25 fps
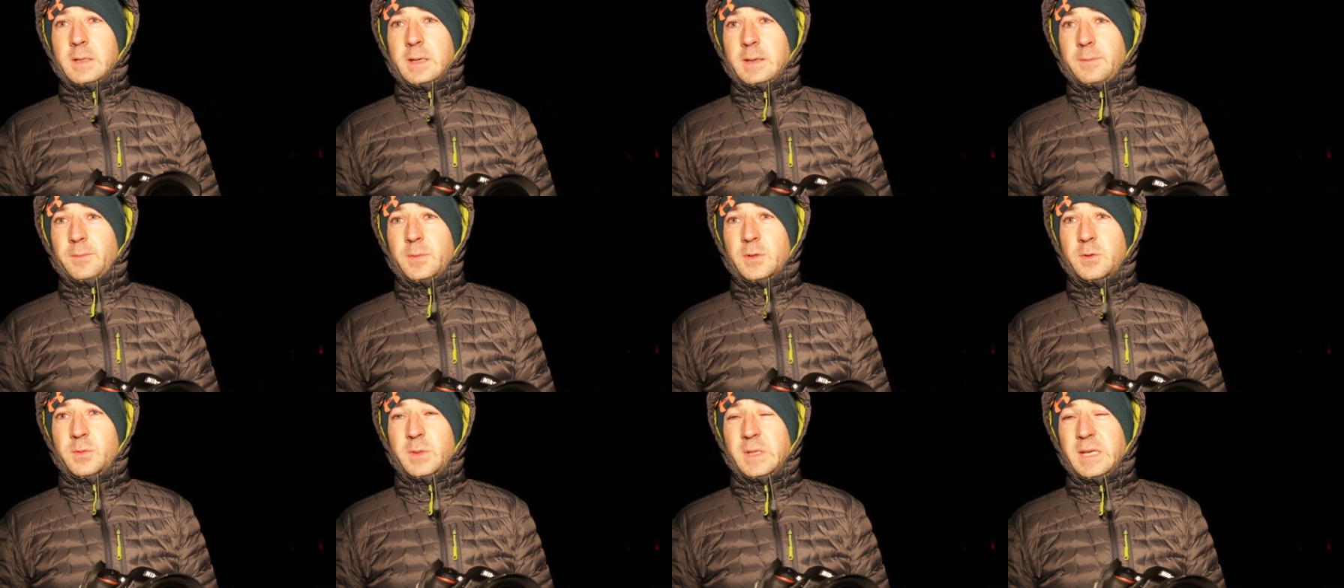
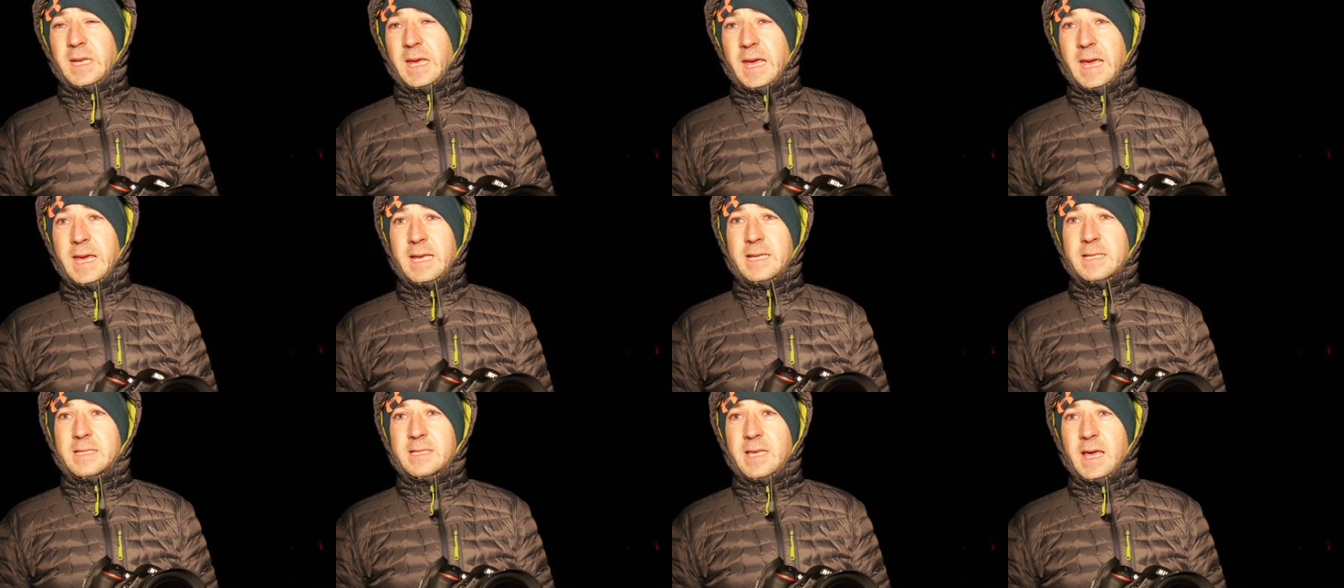between
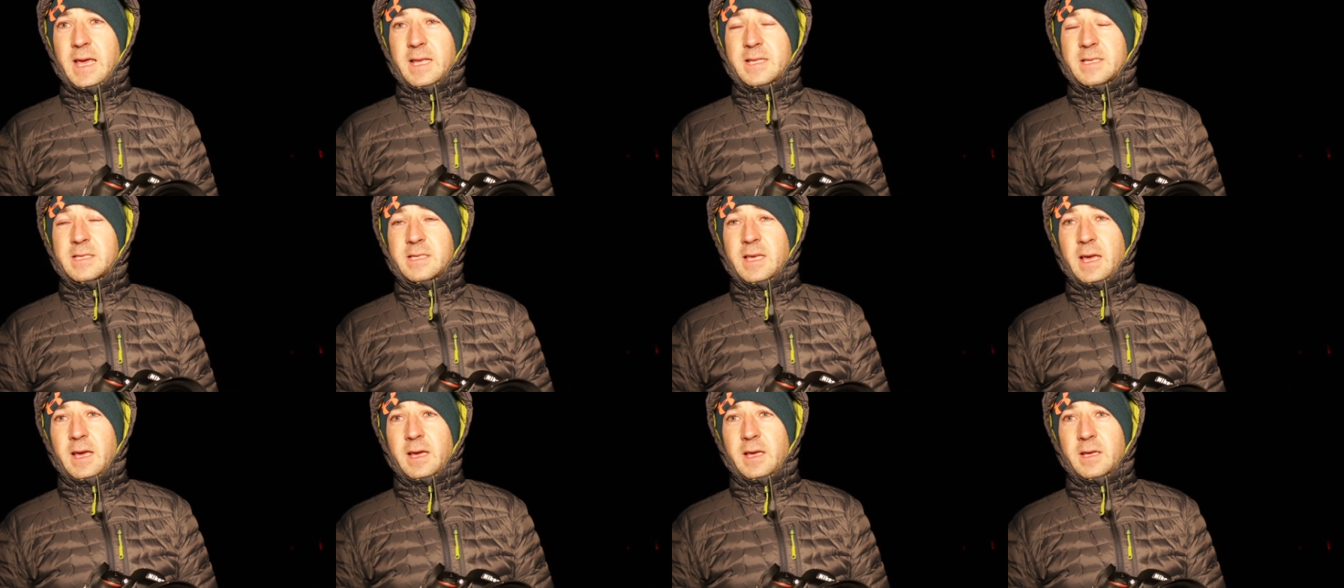8 and 10
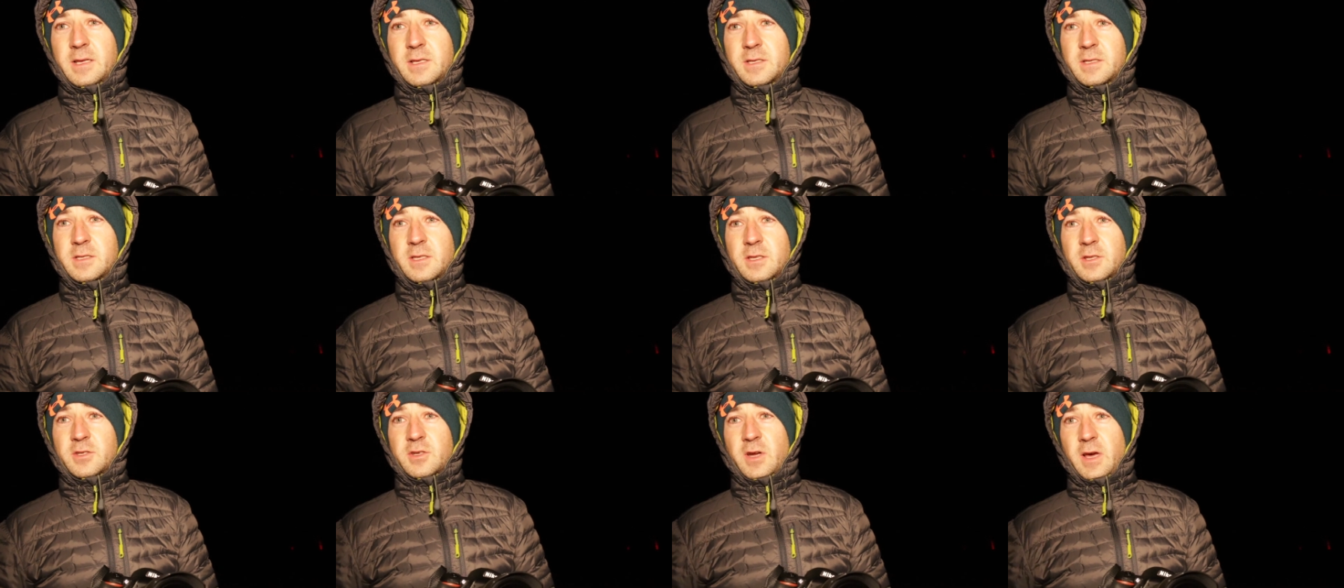
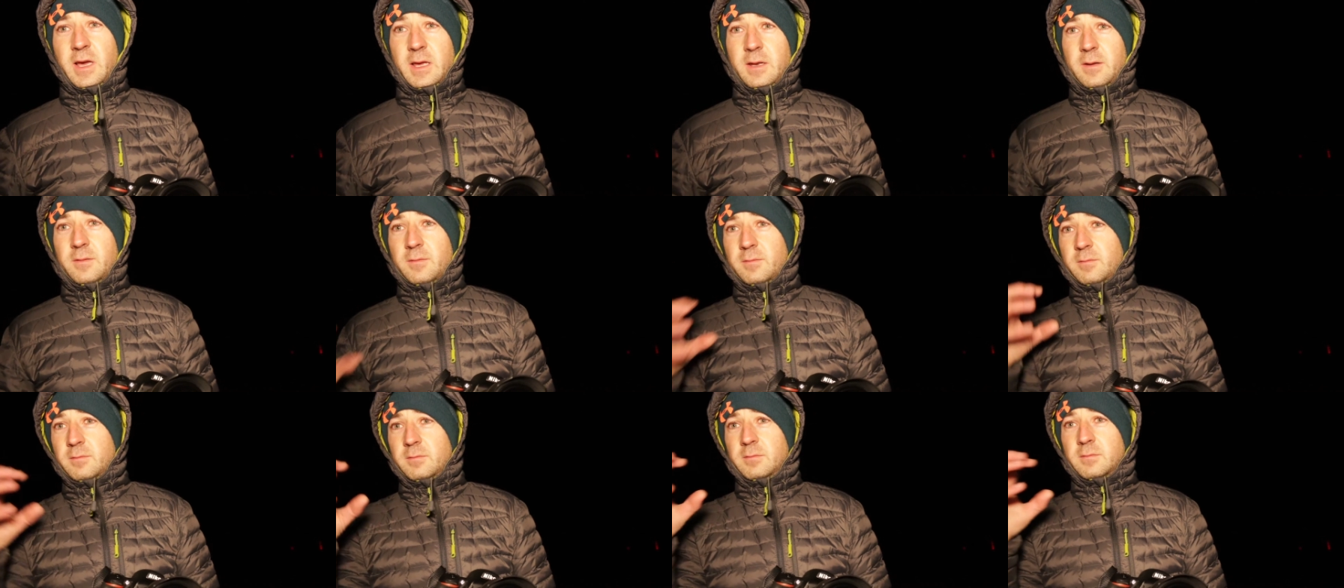seconds to try
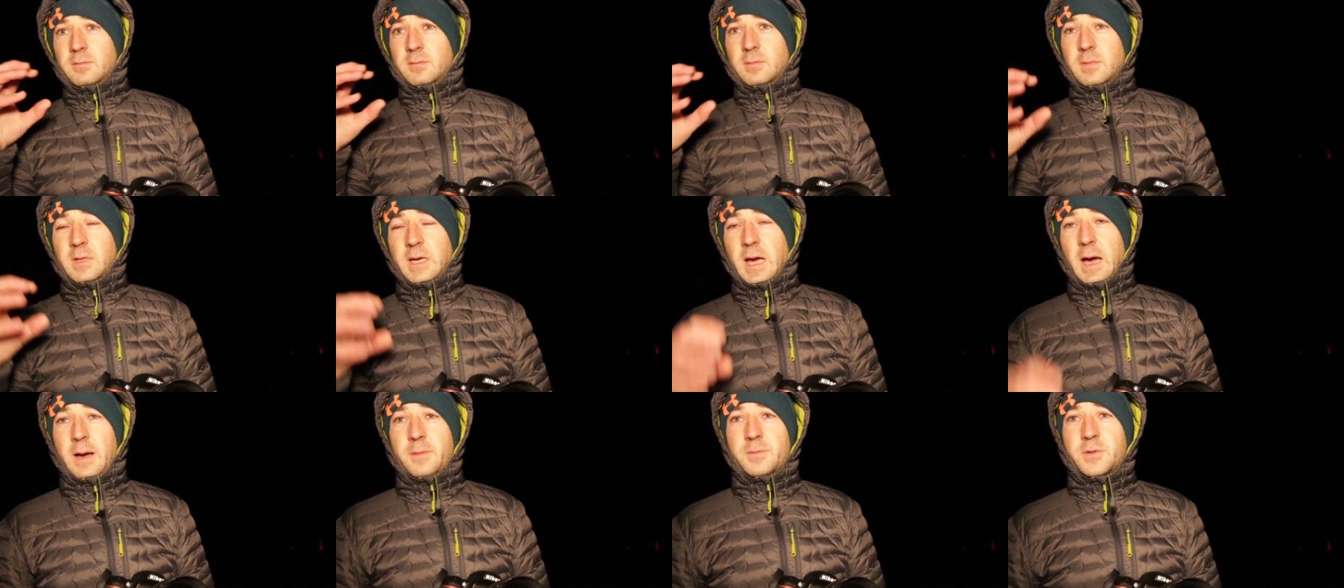
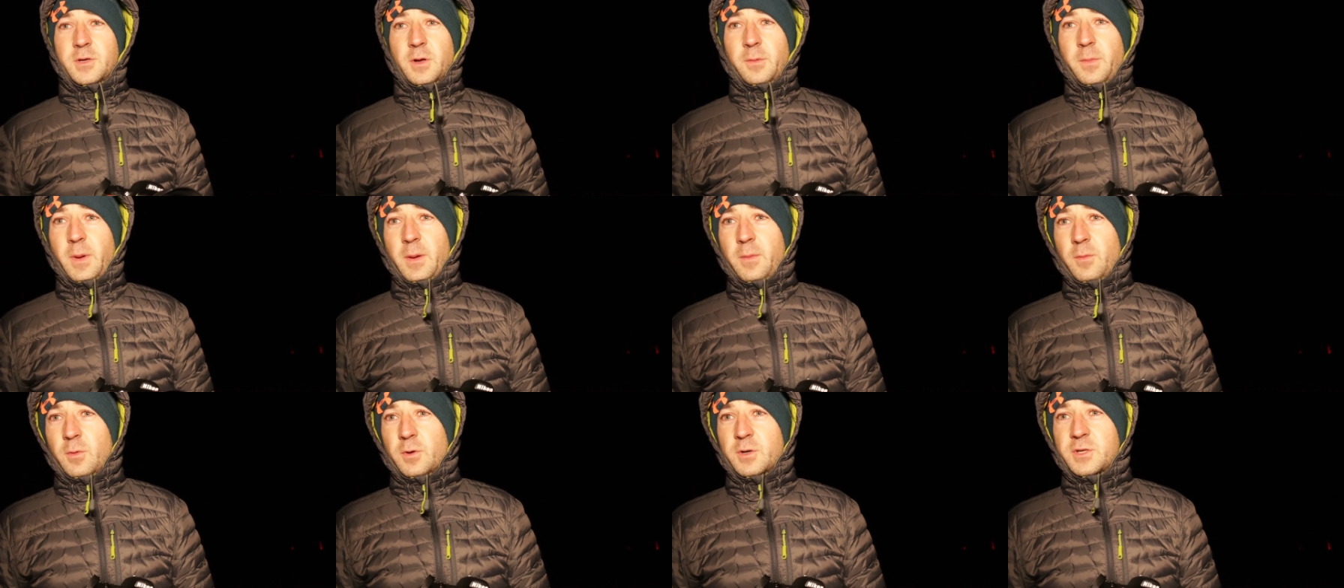and capture a
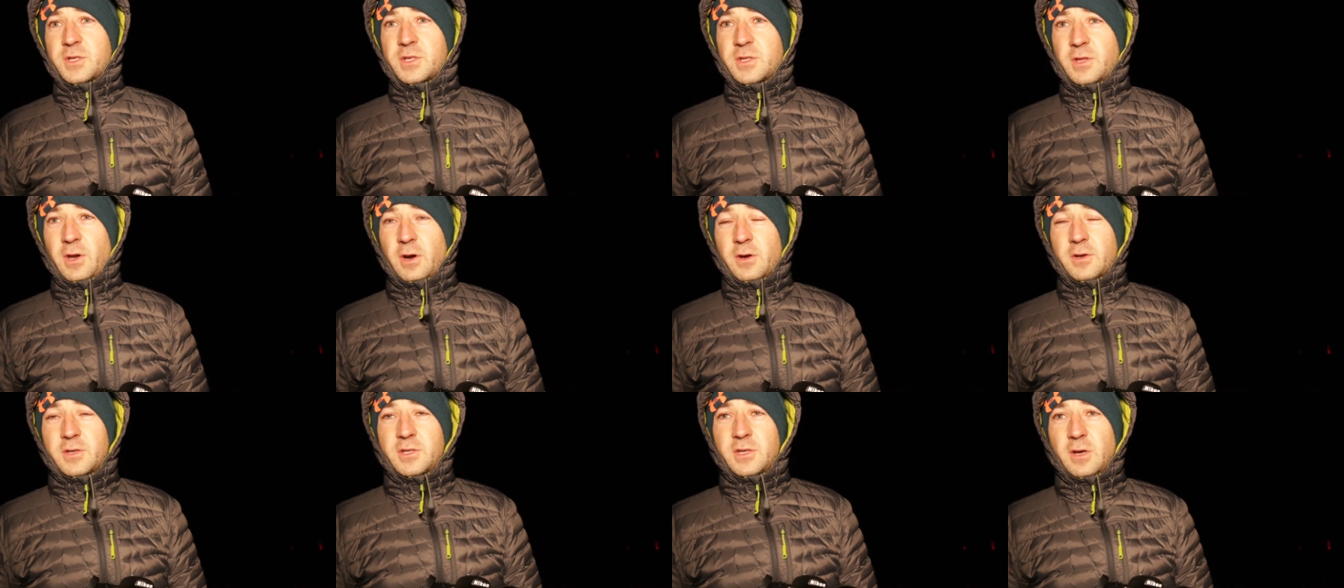bit more
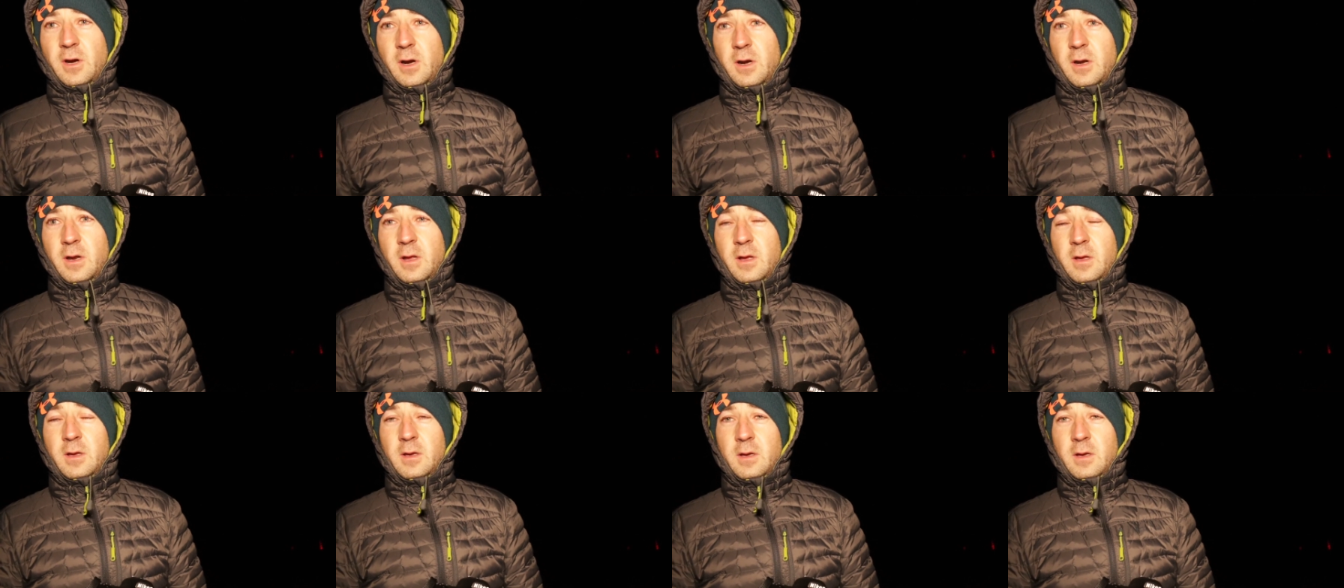structure